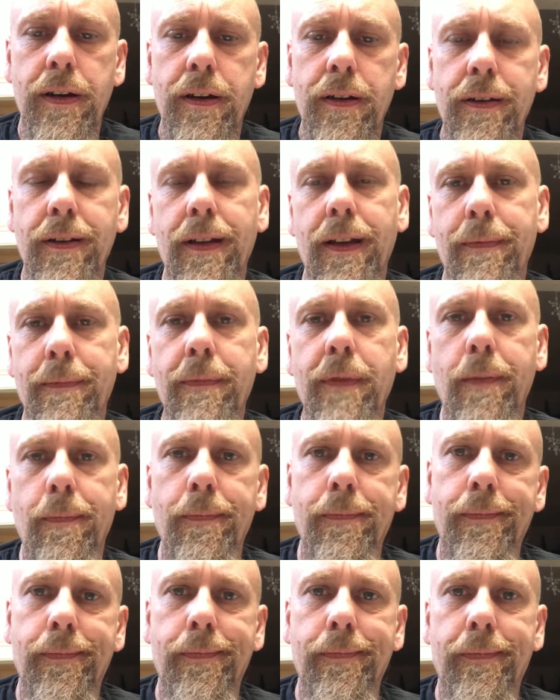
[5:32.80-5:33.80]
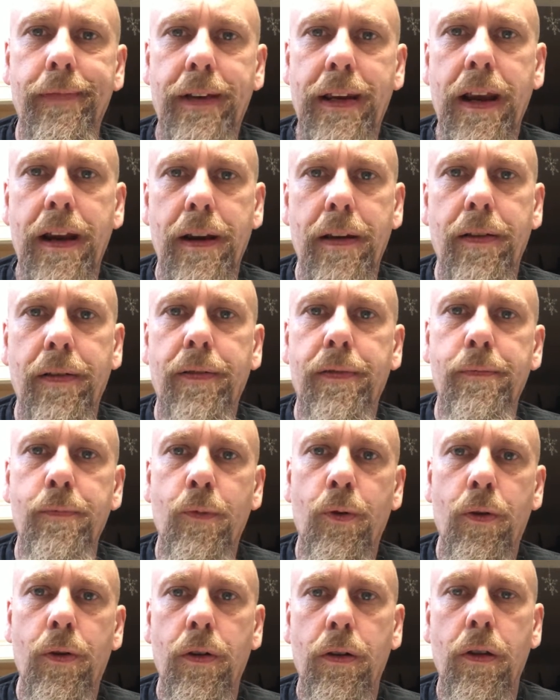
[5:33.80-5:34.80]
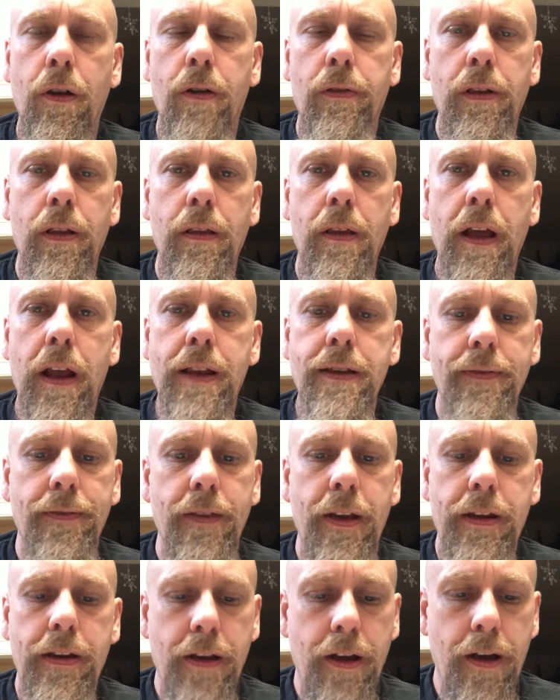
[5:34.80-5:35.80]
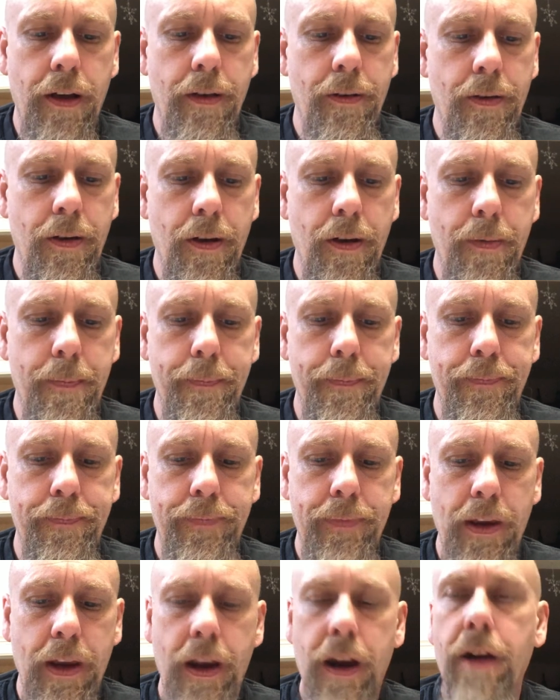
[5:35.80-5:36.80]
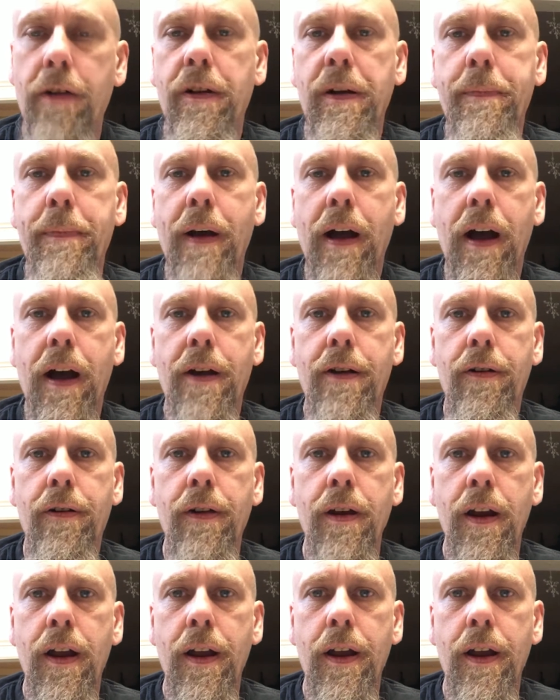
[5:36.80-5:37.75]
I'm getting more along the lines of like a Harry Potter.